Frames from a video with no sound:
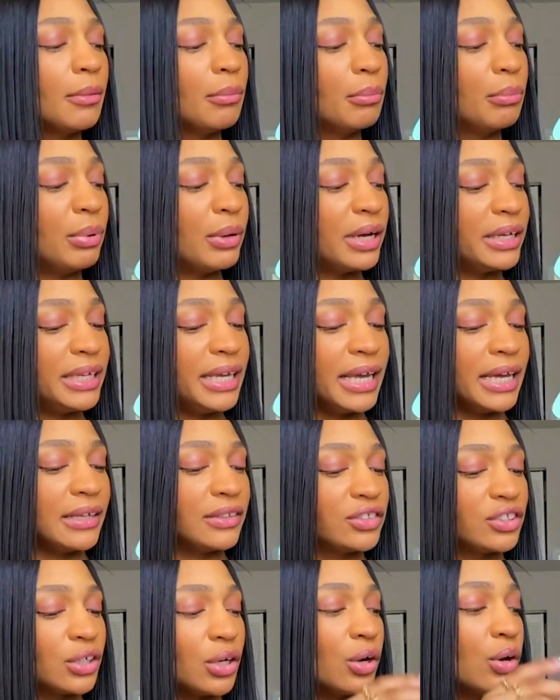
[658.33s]
But
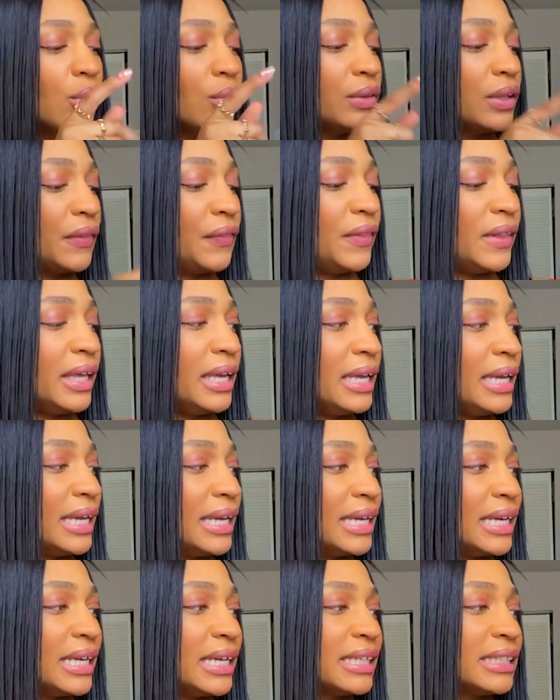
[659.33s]
yeah, so the thing
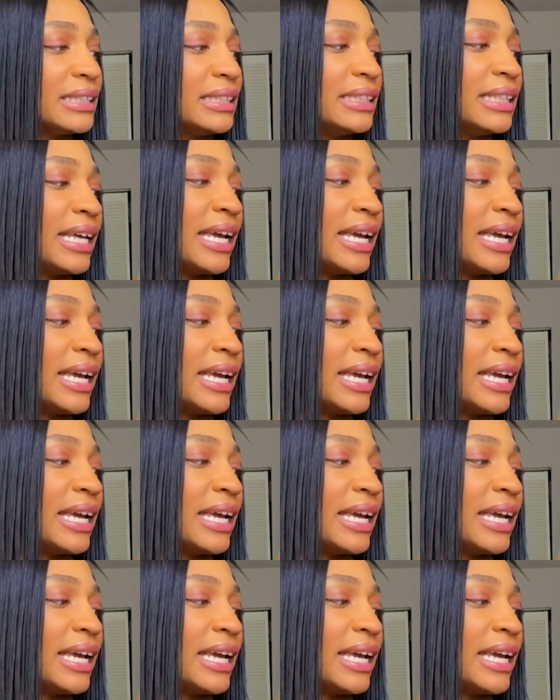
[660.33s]
is